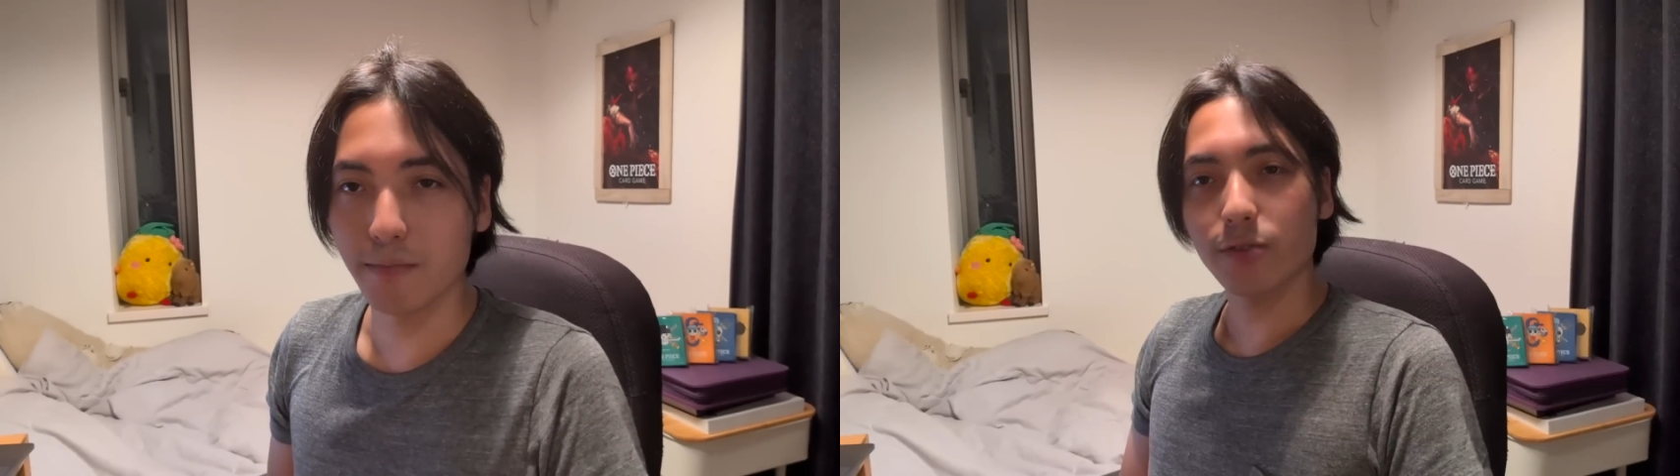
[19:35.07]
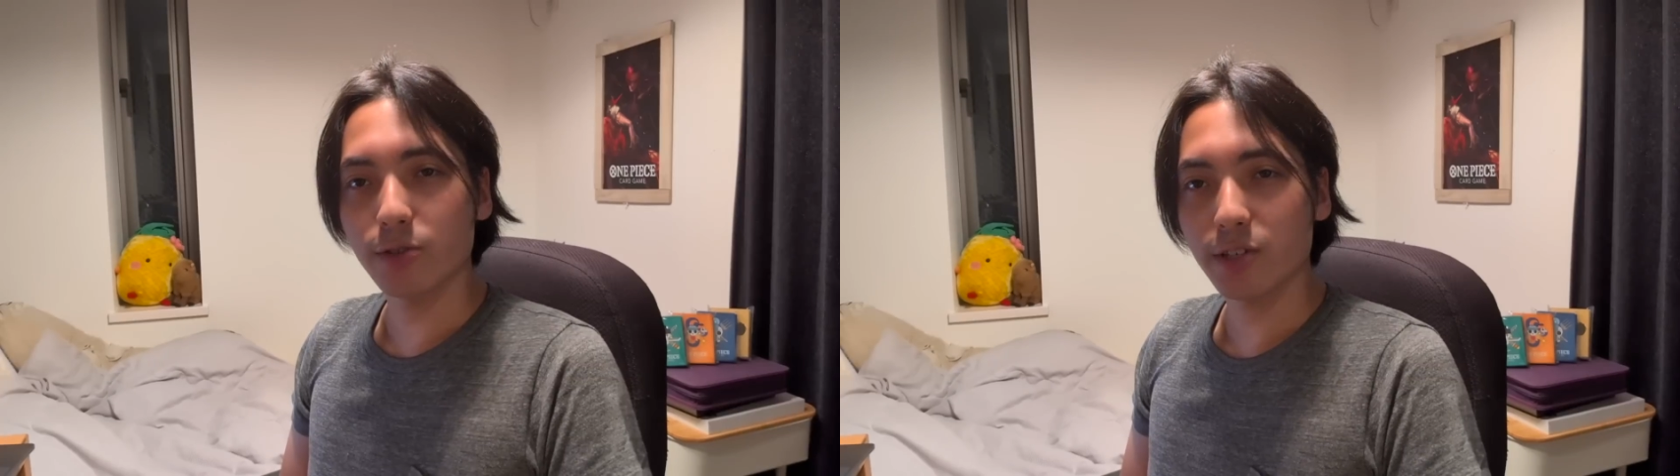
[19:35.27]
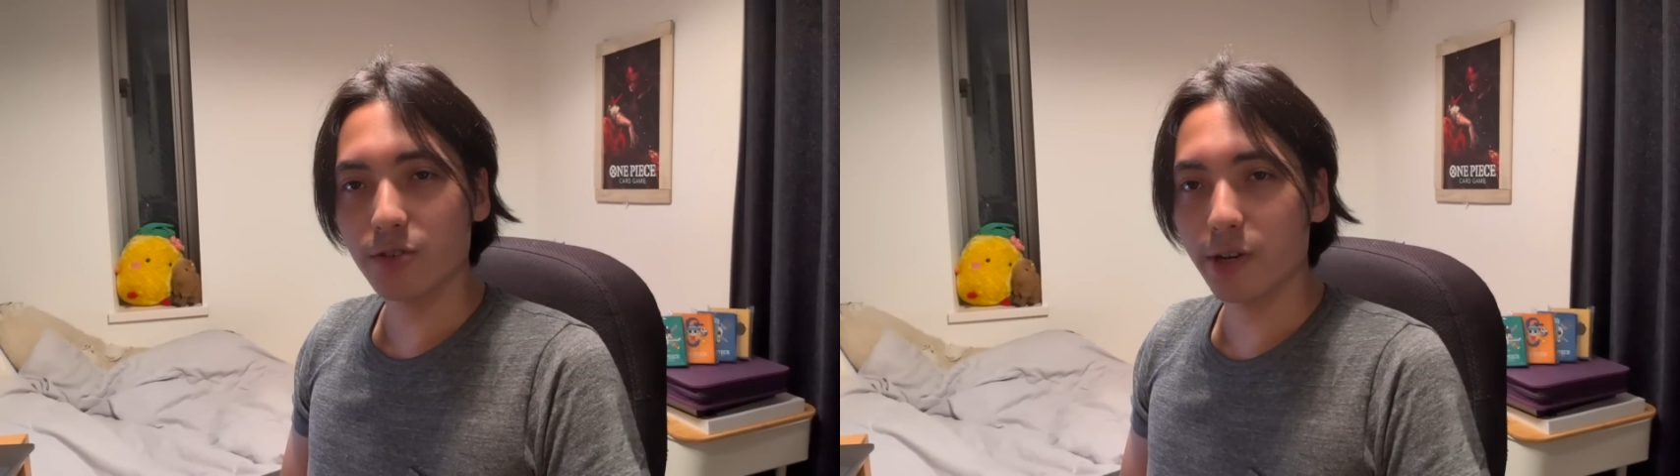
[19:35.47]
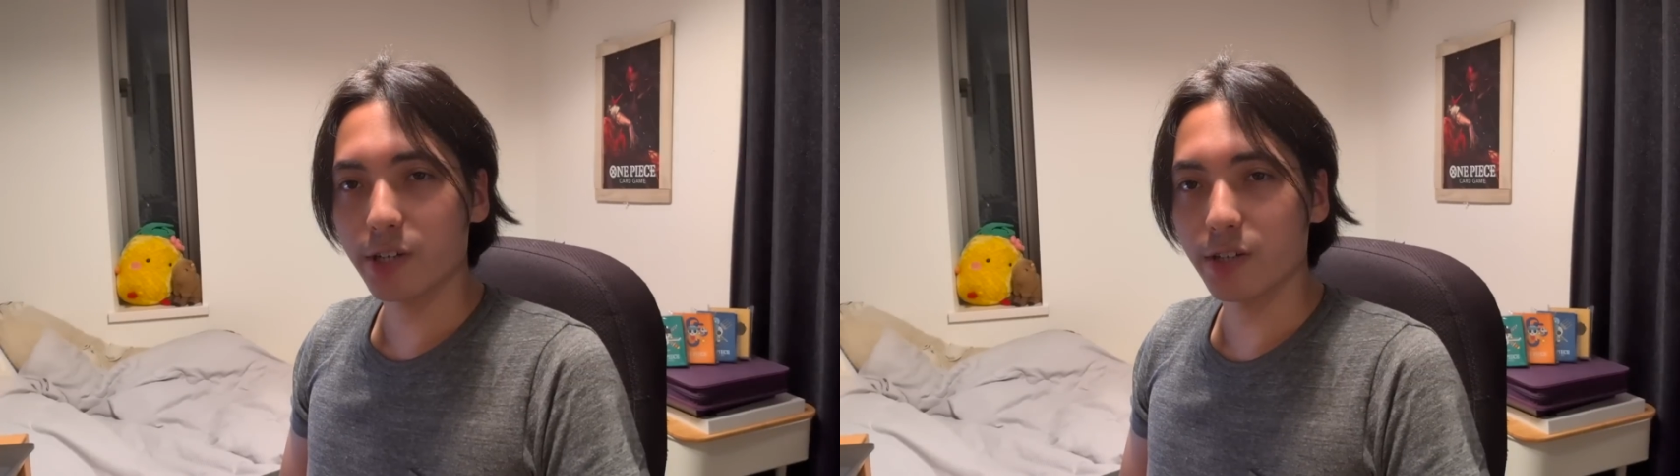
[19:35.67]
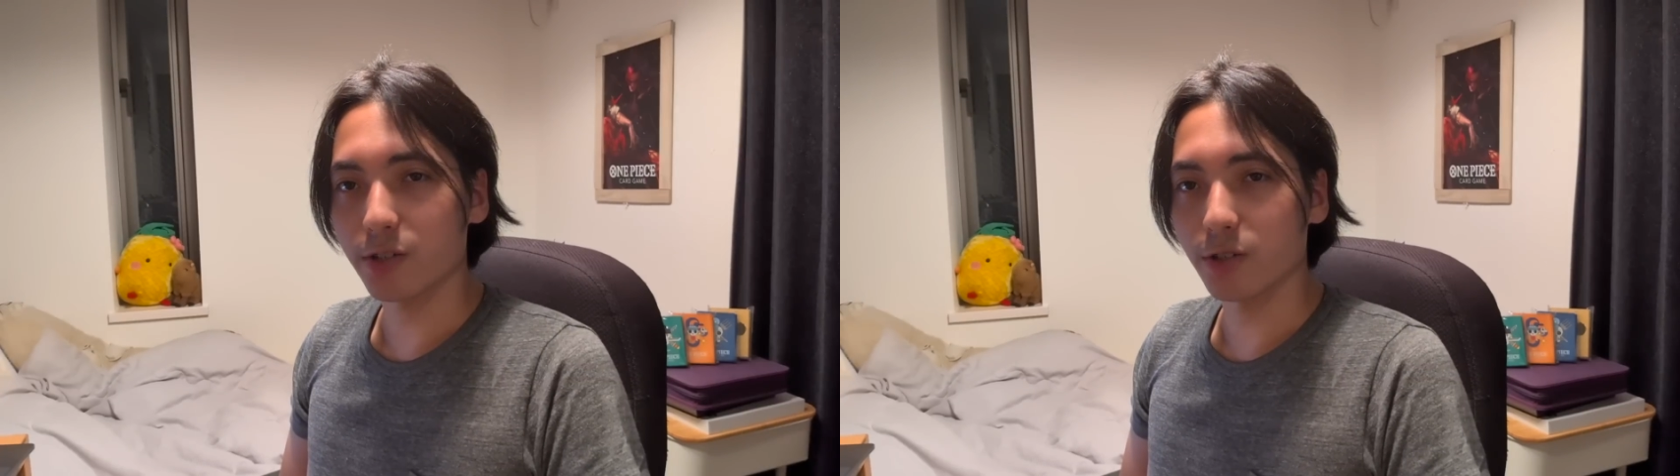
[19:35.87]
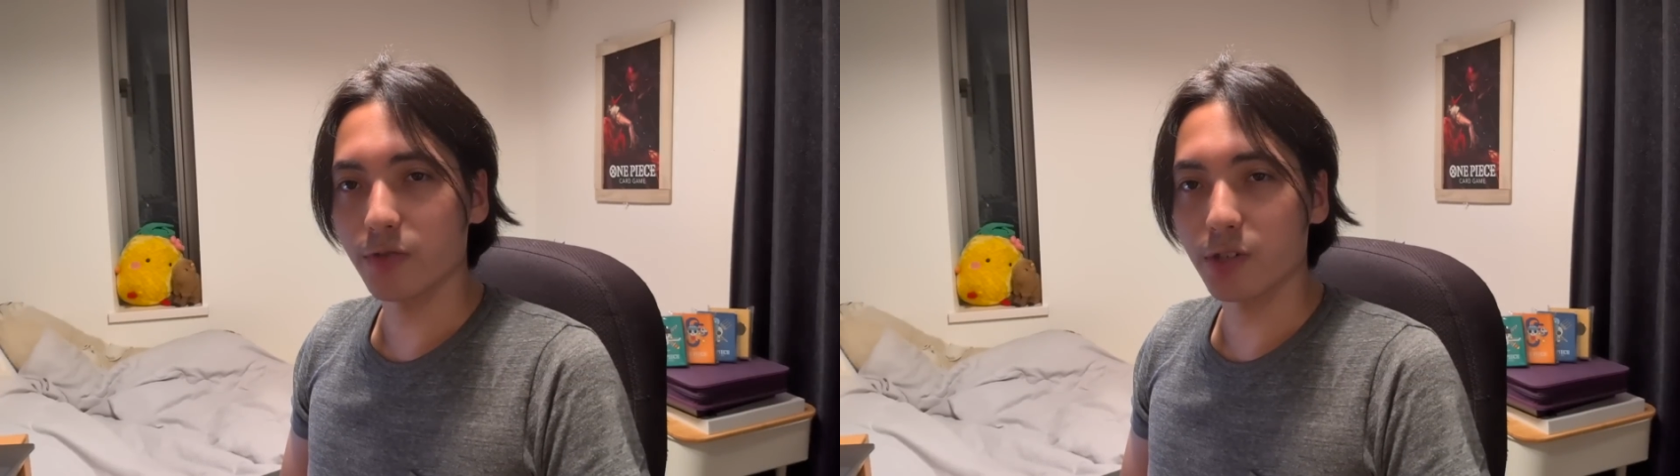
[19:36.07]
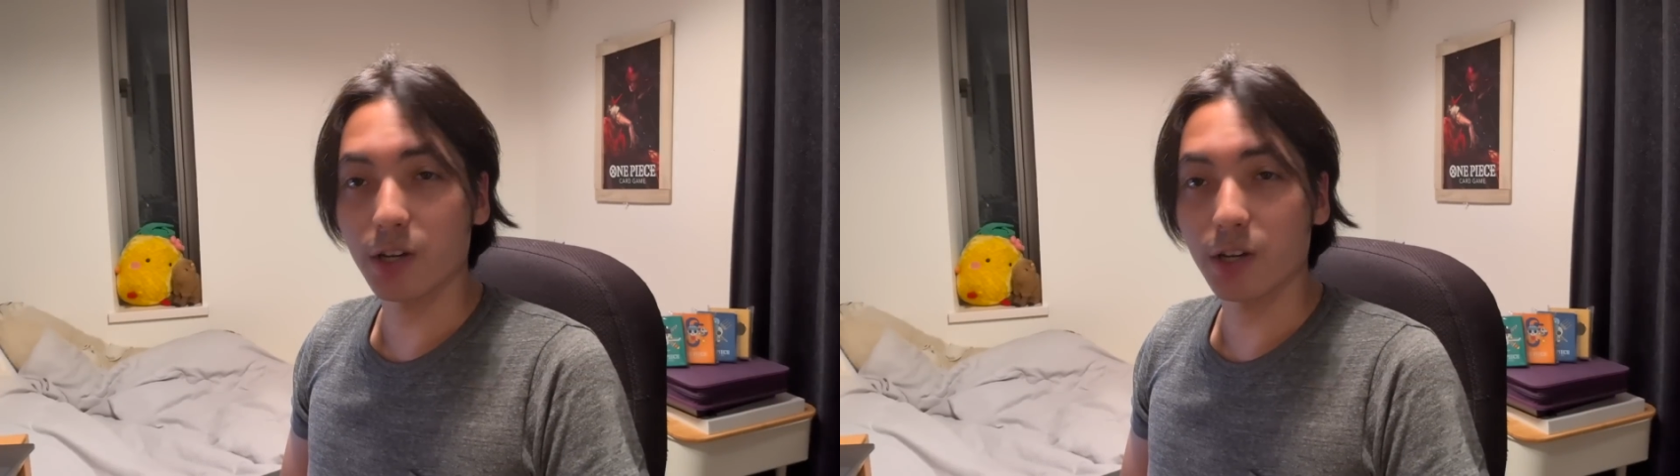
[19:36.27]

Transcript: I've only scratched the surface